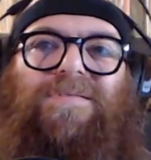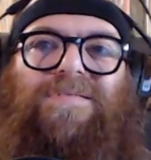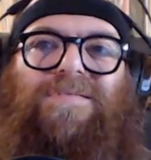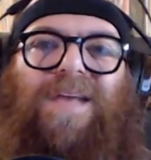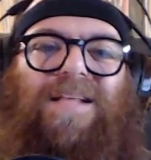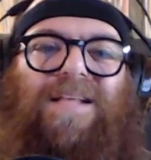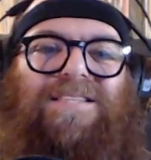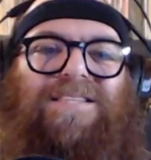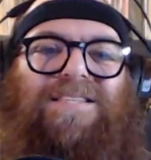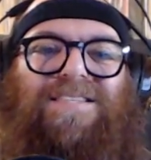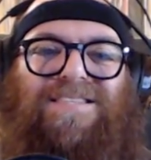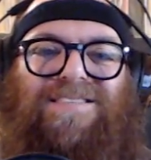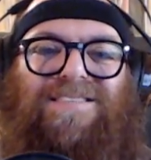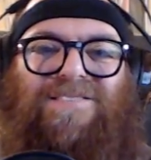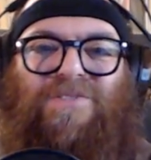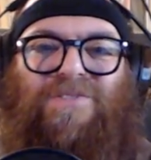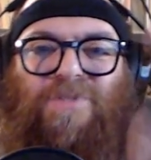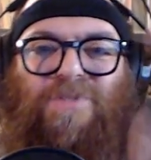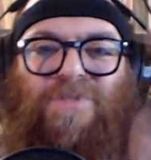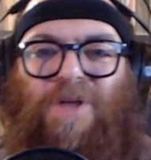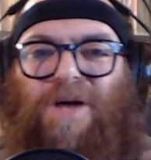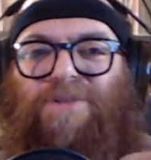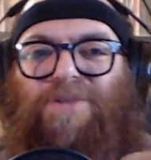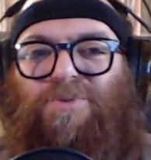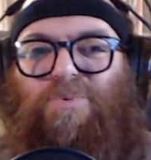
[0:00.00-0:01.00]
that's
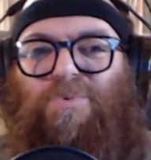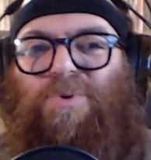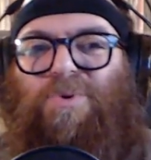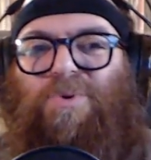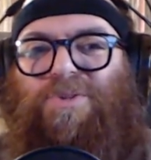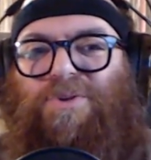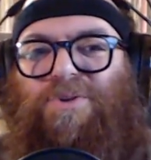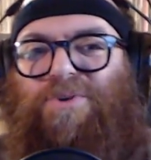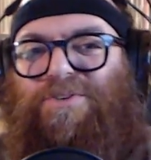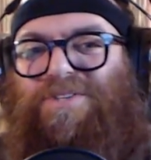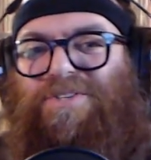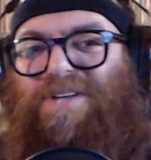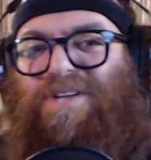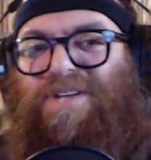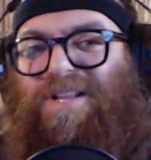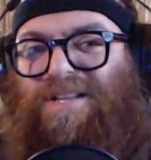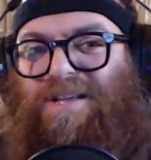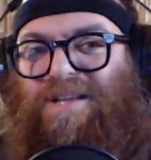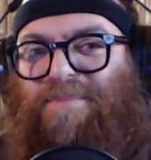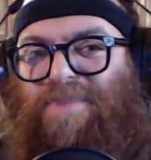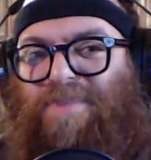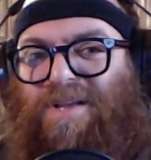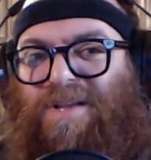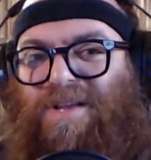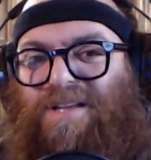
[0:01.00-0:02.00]
not what you're
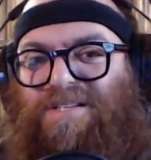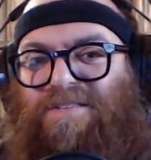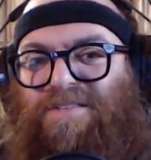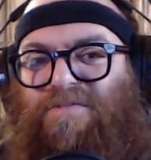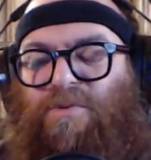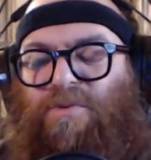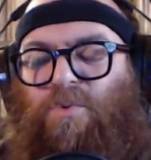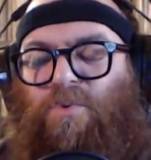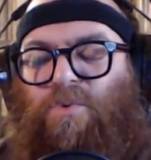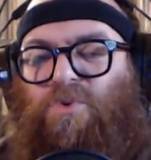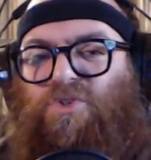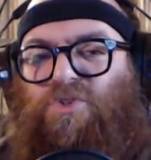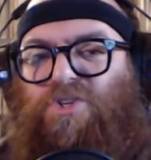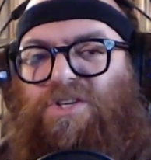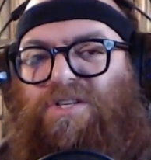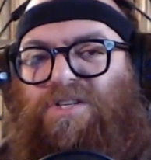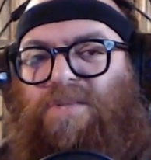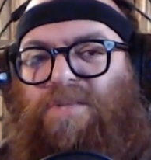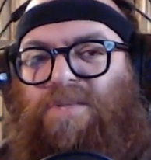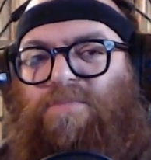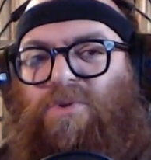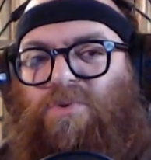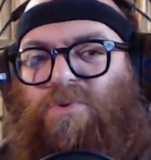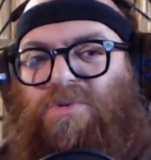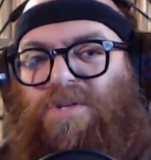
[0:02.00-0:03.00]
selling, because if it was just
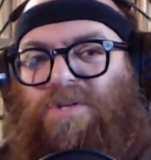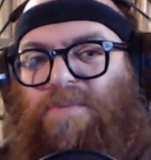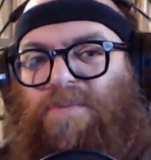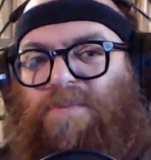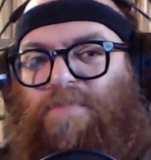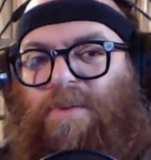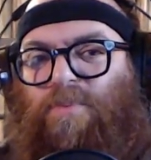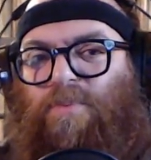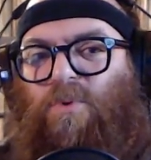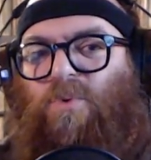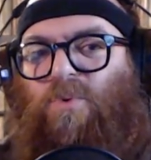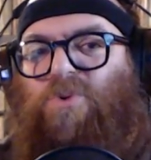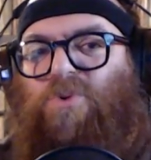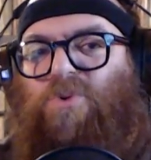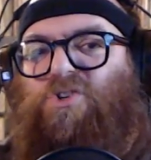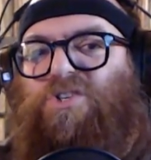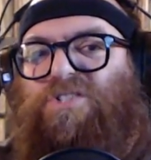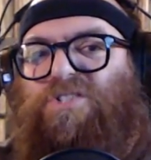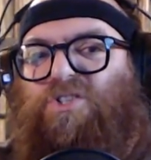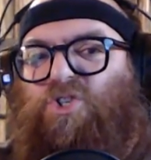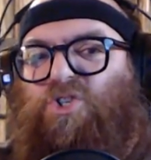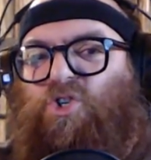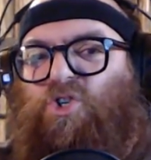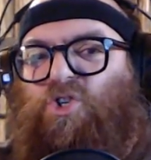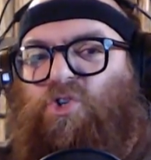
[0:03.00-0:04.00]
the music, people would
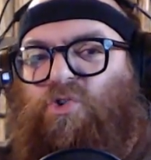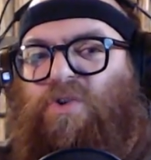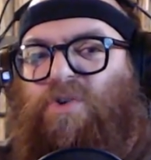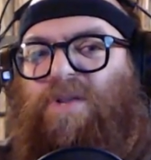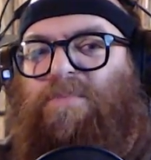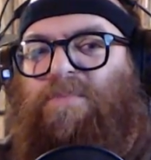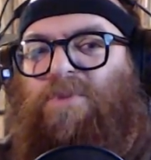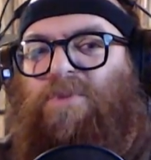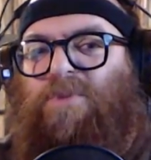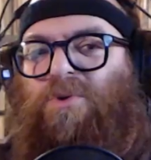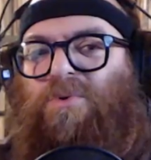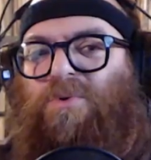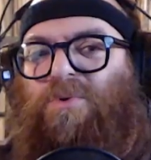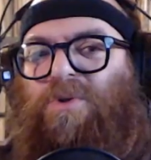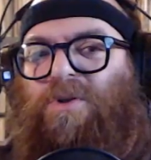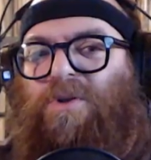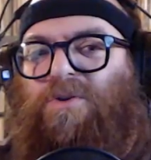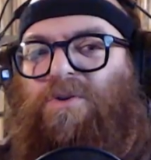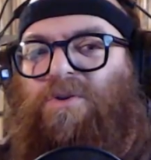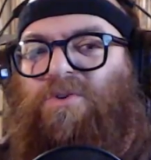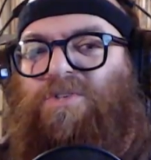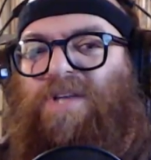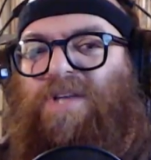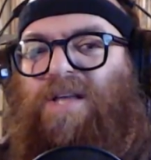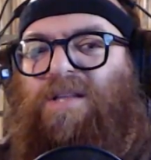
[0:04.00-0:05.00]
just stream you, you
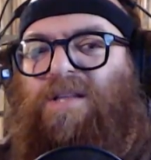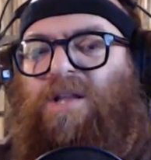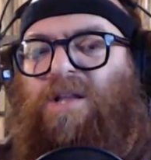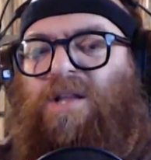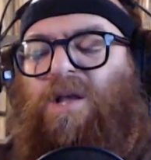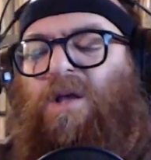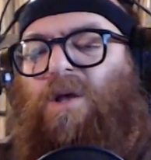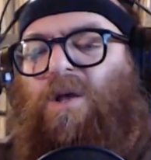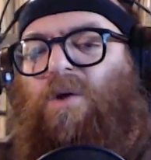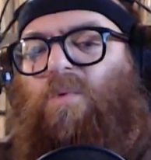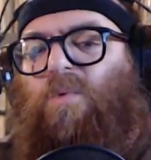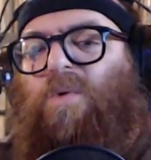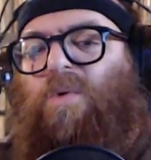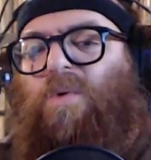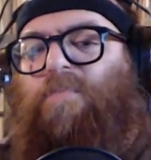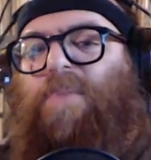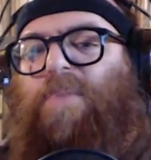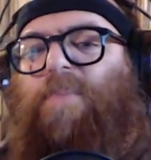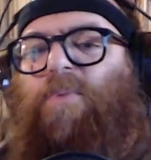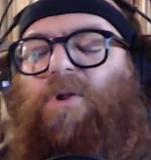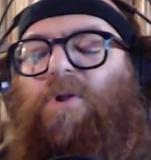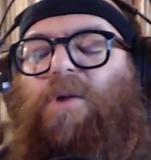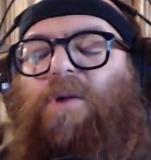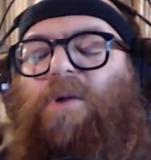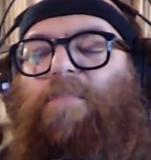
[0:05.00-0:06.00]
understand? When
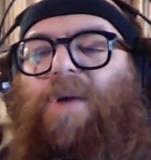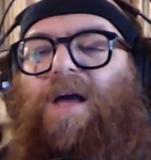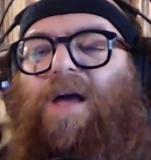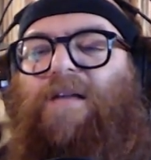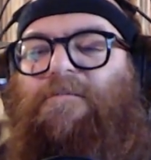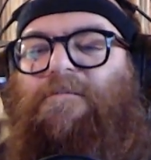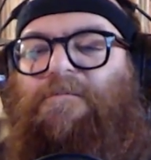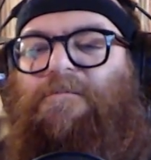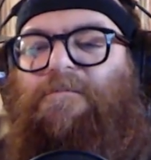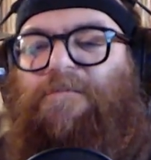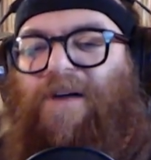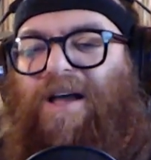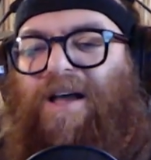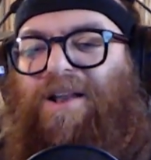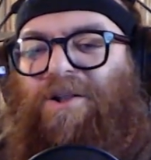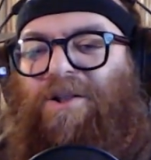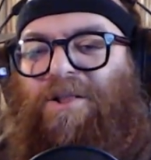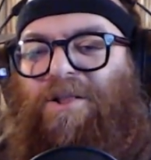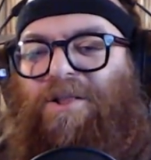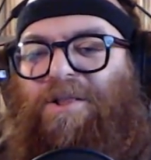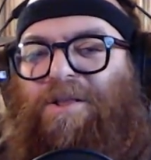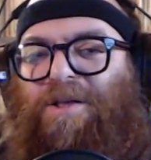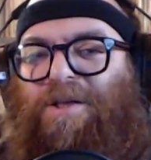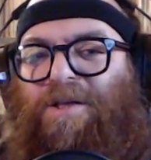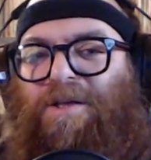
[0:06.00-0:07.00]
people are buying
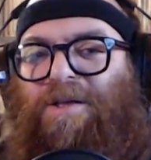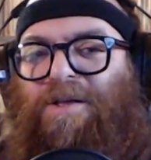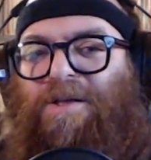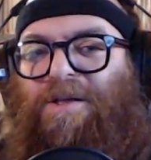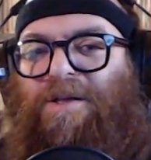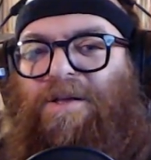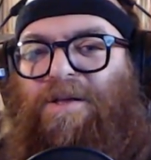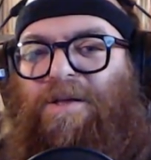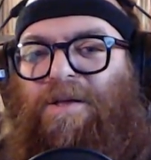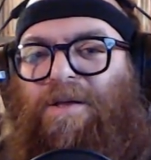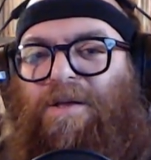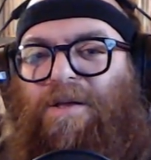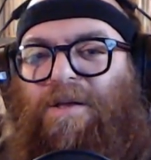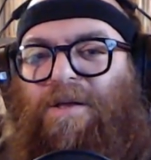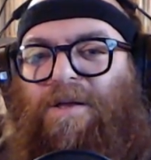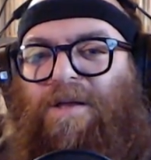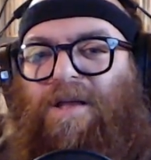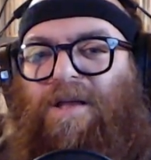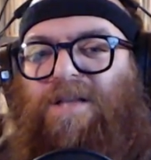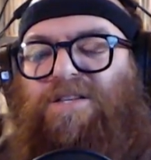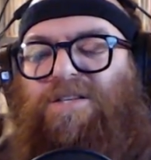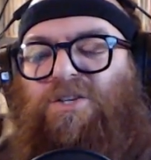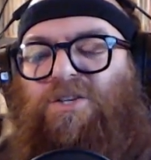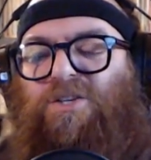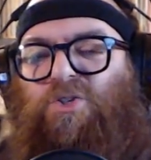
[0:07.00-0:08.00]
vinyl,
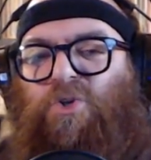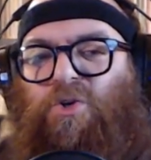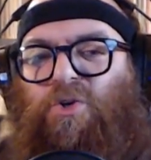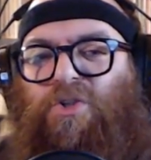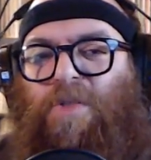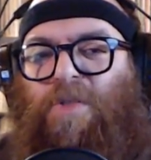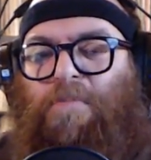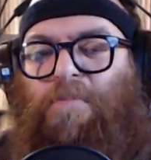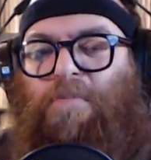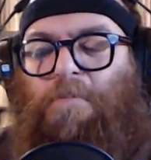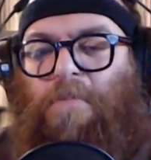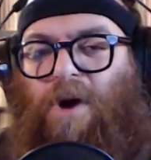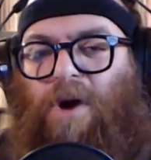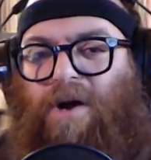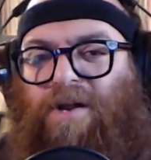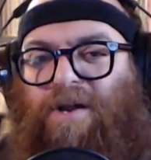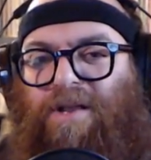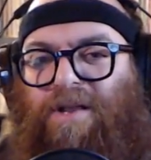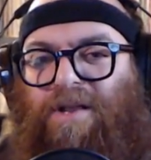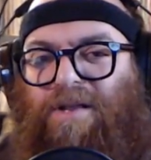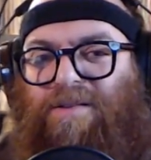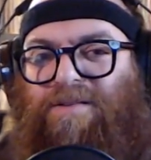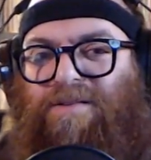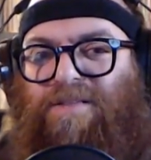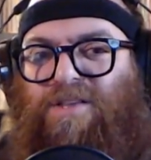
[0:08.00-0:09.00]
it's a certain
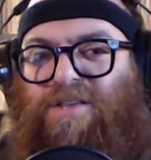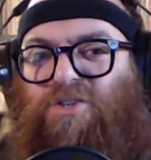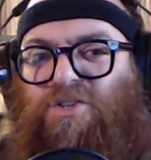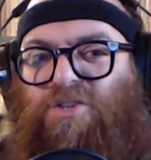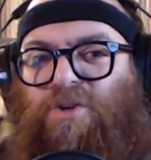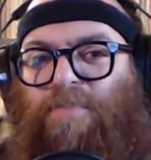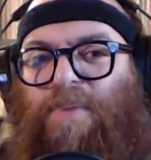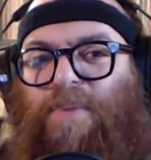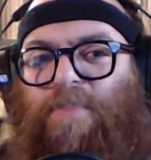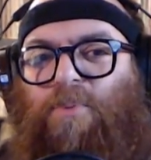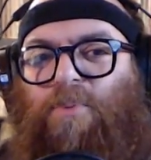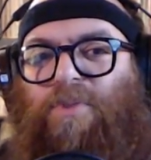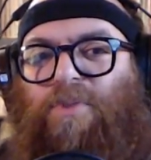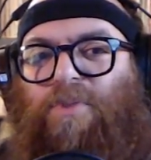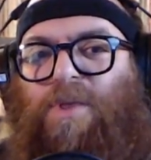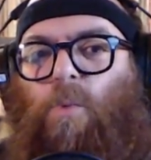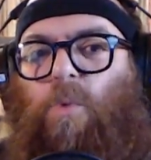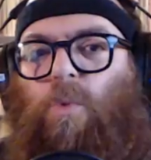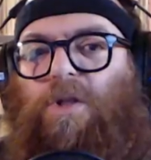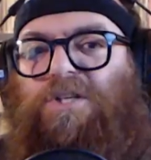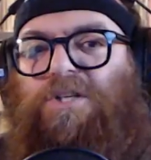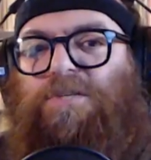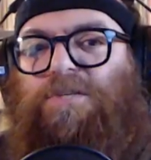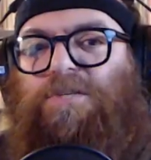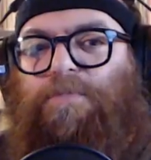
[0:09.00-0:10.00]
market. These are people
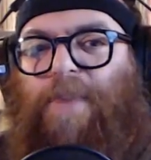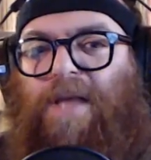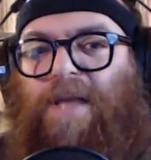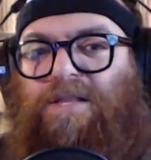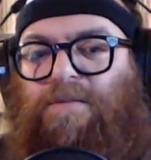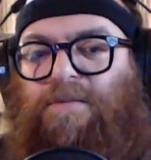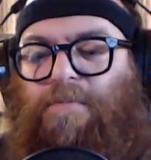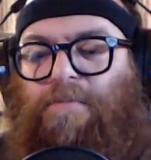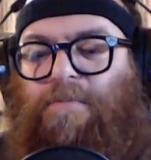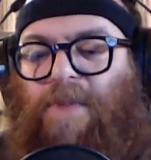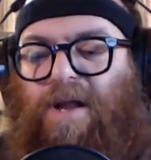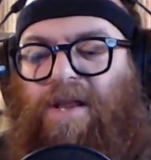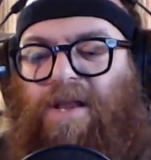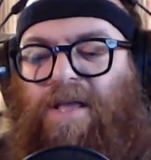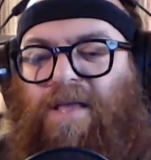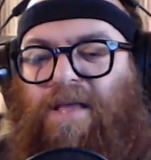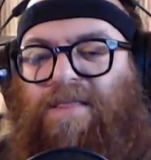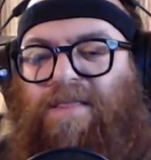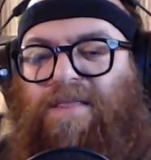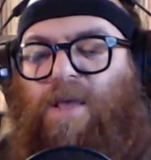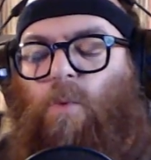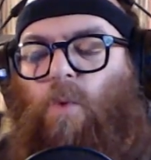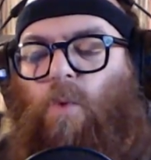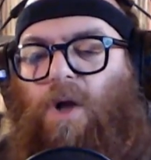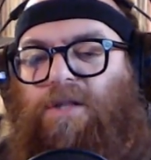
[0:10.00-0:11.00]
that will spend money,
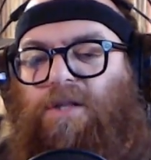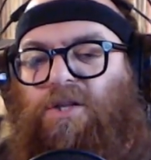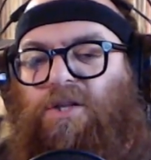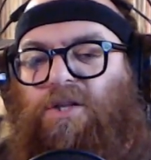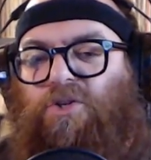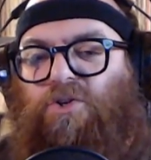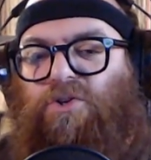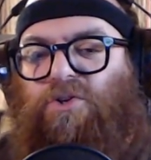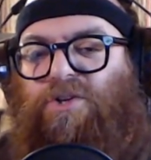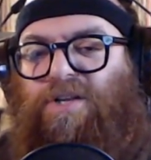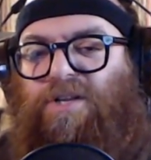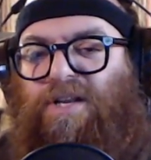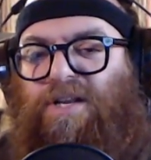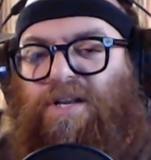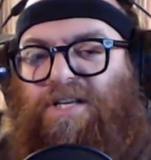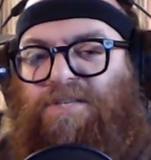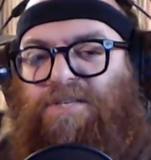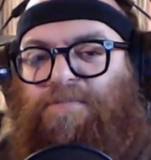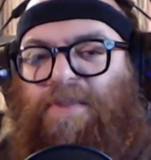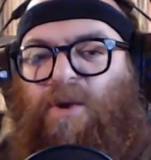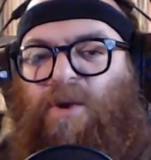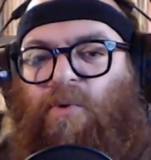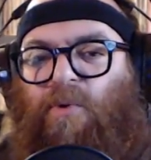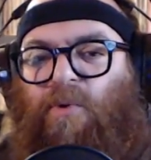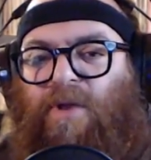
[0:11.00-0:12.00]
they want a certain
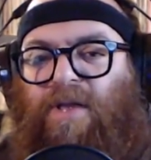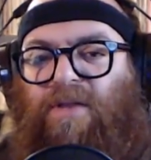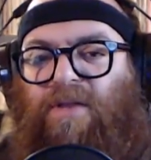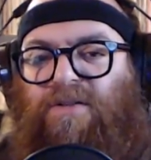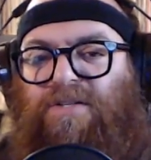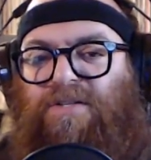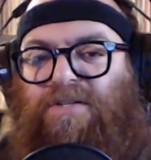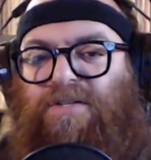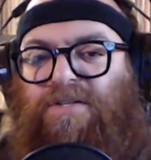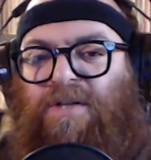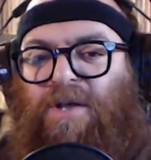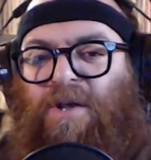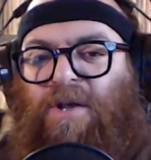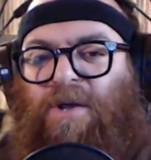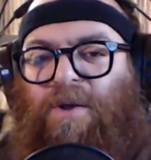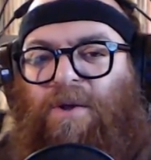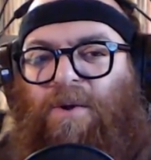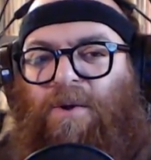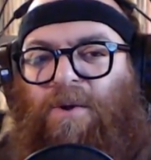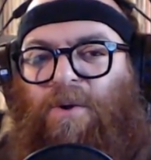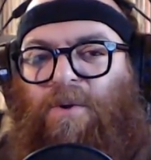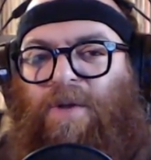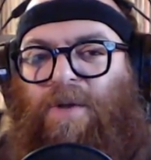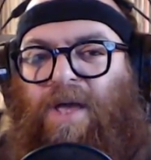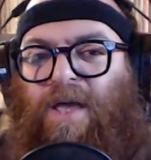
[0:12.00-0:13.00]
experience,
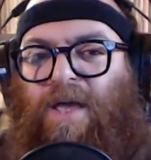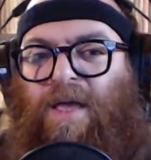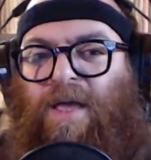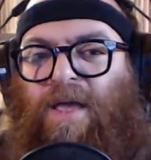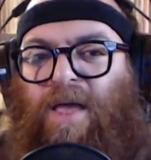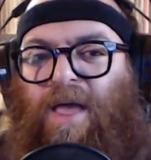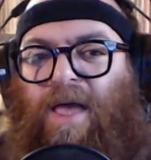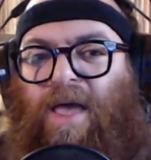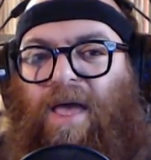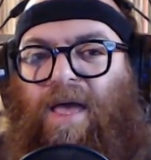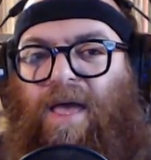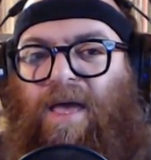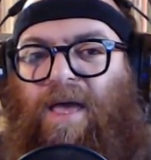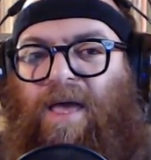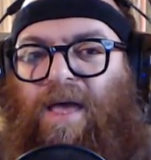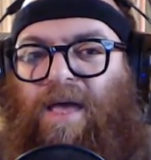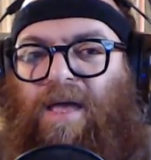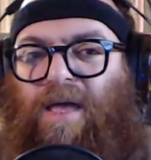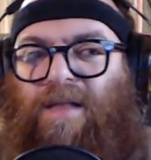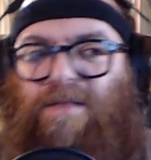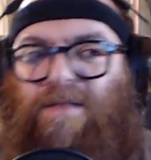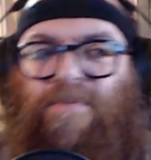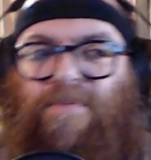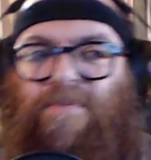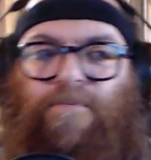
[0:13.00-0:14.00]
okay?
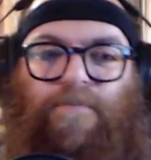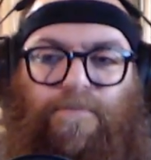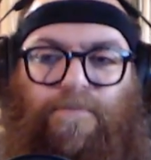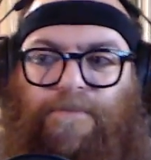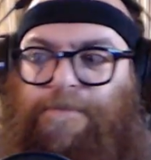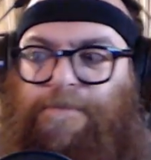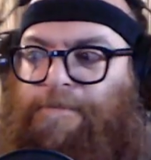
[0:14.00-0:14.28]
And